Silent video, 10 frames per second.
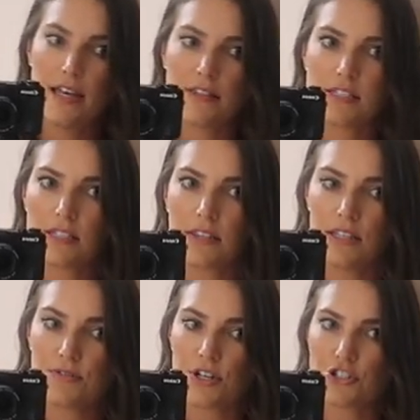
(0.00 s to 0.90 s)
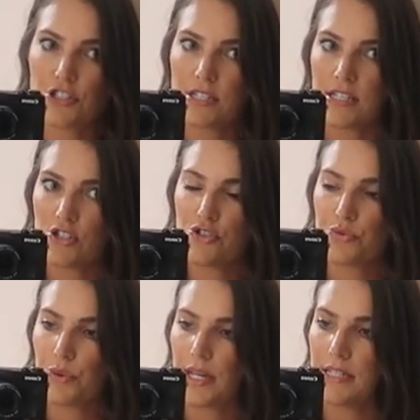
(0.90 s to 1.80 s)
The sleeves are just a
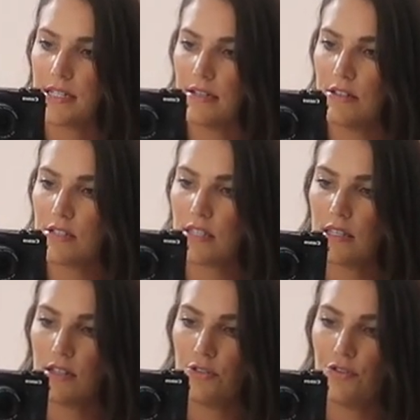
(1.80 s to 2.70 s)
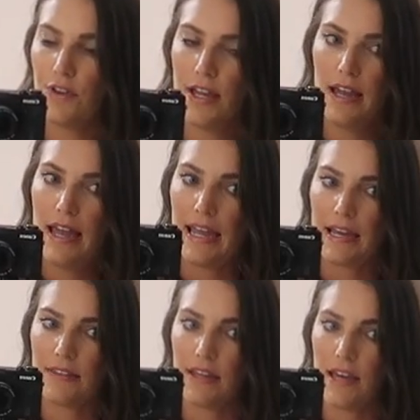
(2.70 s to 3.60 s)
straight sleeve
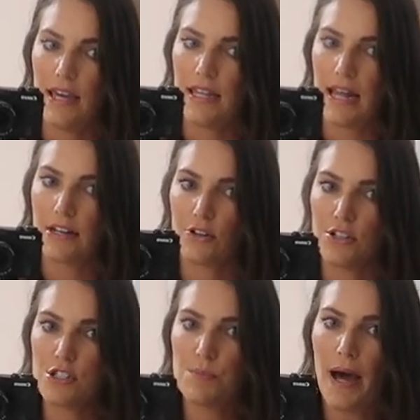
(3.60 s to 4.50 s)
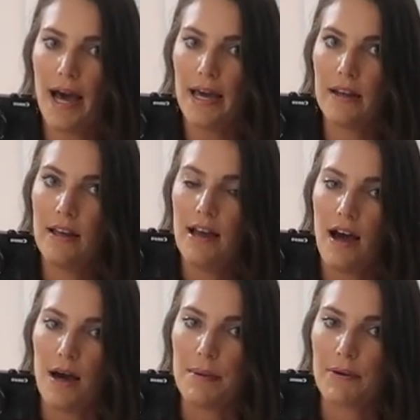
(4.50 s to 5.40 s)
and they hit at a good spot.
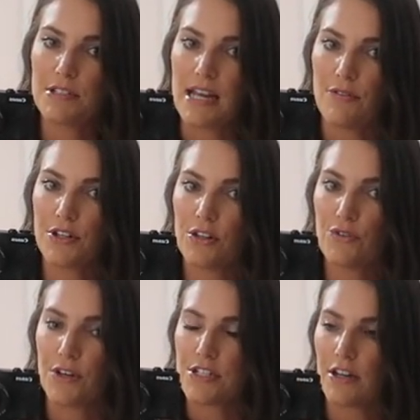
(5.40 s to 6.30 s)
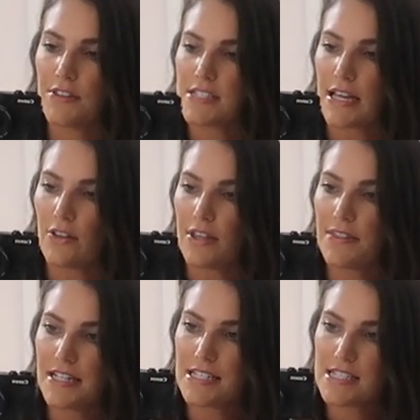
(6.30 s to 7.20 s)
Um, I would definitely front tuck this. I like
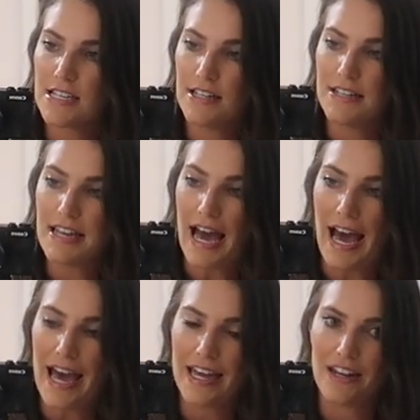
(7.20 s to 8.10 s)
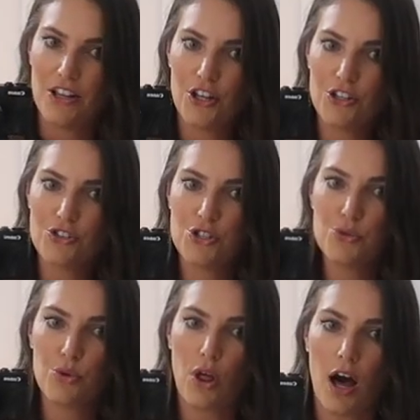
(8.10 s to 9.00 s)
that it's not
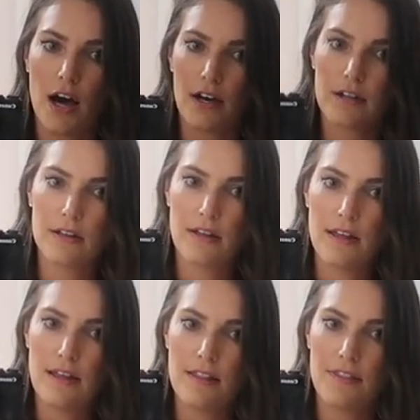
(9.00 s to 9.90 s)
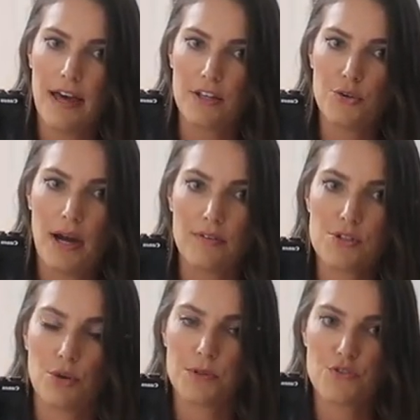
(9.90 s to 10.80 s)
too long that you have
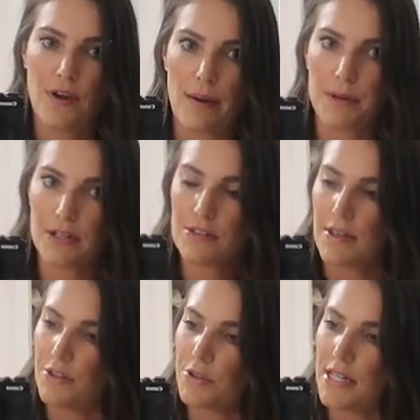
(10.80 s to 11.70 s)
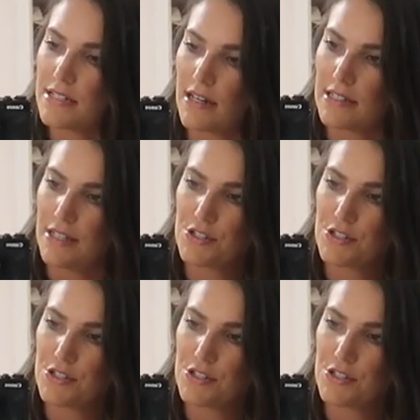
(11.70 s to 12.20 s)
so much fabric that you can't tuck it.